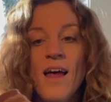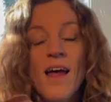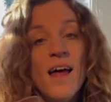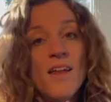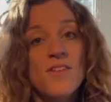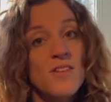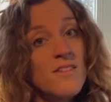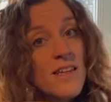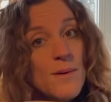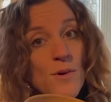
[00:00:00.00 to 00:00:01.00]
And the
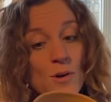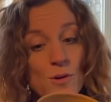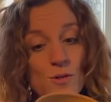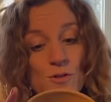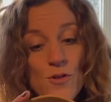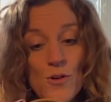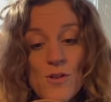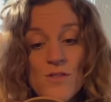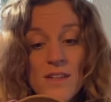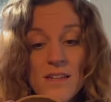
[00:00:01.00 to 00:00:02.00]
same goes
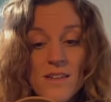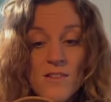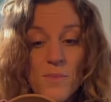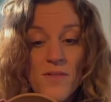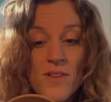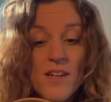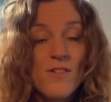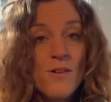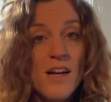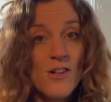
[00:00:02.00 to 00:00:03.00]
for these, but
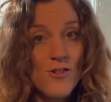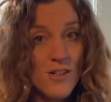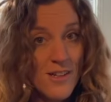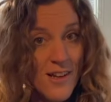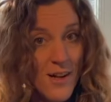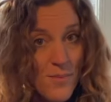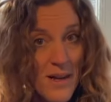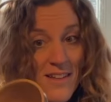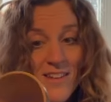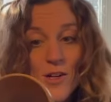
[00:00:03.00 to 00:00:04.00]
these are actually not
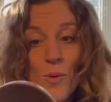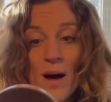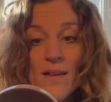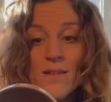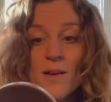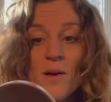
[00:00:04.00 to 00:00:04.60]
by Digoin.